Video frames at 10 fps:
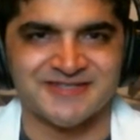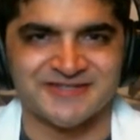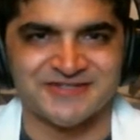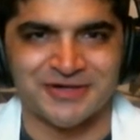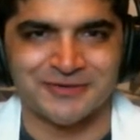
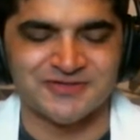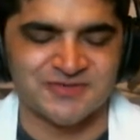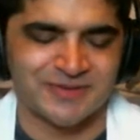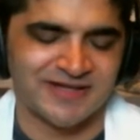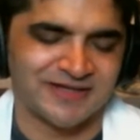and
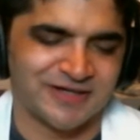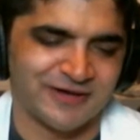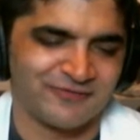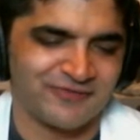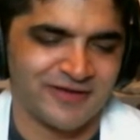struggles with
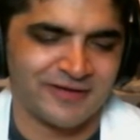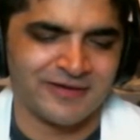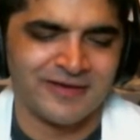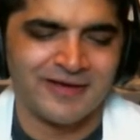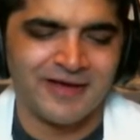HIV.